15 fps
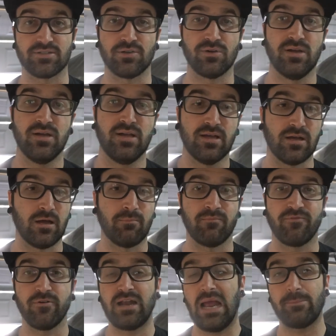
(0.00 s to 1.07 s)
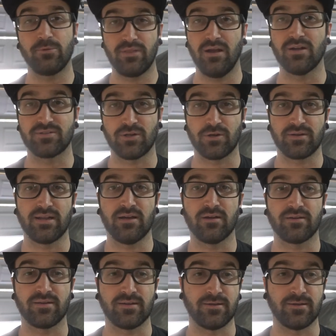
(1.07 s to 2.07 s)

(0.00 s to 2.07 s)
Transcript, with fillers: So I'm very happy with how it turned out.